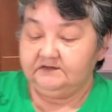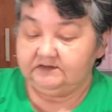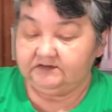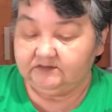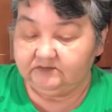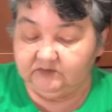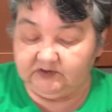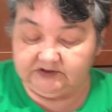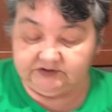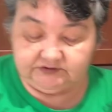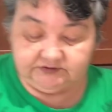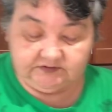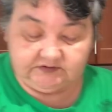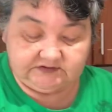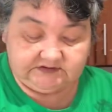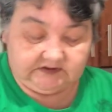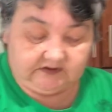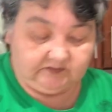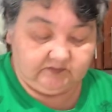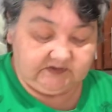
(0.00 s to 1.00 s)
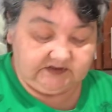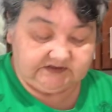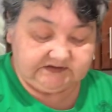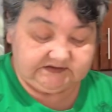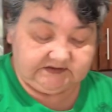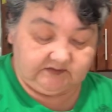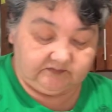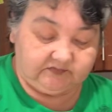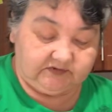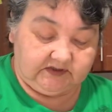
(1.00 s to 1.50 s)
to make sure it's all mixed
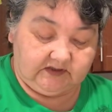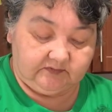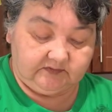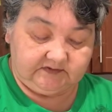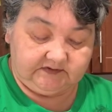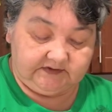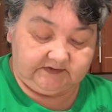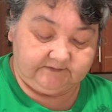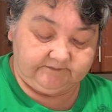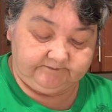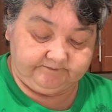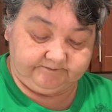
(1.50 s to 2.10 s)
up properly.